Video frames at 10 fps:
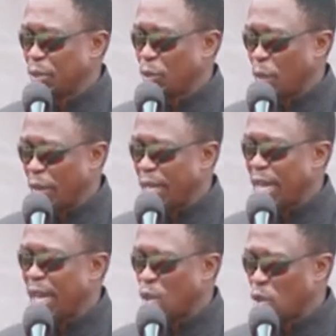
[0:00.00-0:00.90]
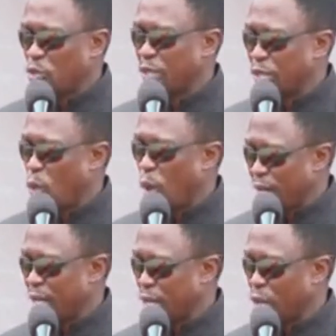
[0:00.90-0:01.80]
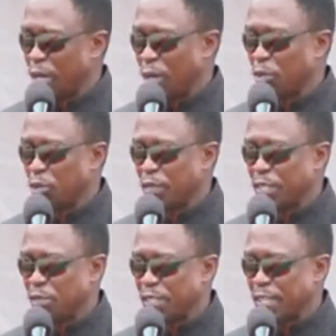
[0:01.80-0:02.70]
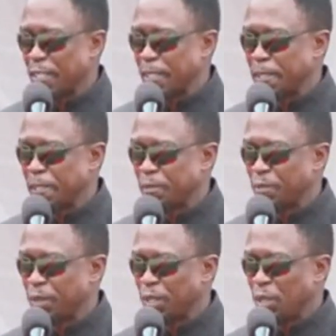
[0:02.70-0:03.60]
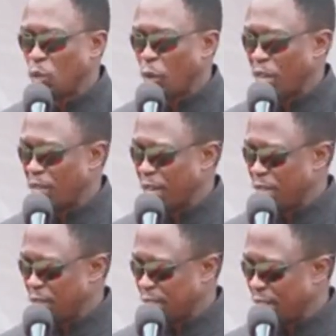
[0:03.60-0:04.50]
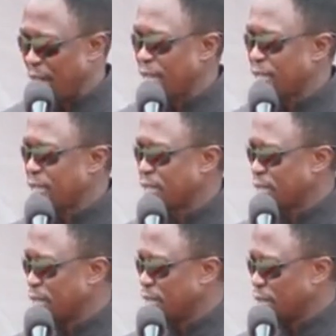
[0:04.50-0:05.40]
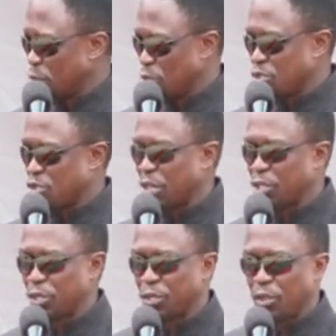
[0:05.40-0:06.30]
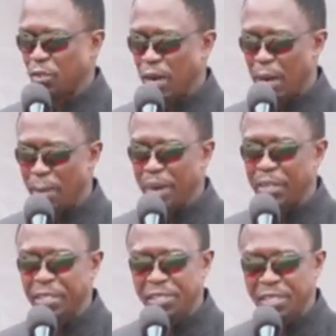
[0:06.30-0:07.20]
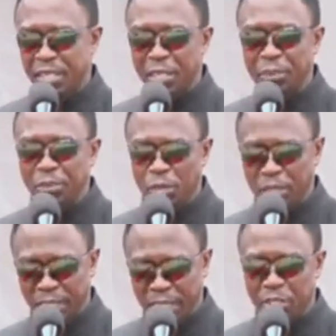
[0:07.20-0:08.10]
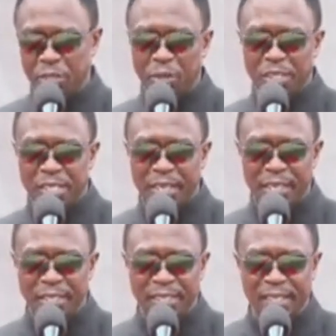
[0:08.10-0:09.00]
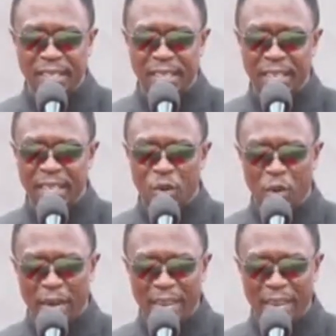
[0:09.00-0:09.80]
we are already working on a lot of these facilities. We have advertised the construction of Kamarin Stadium to international standards, and we are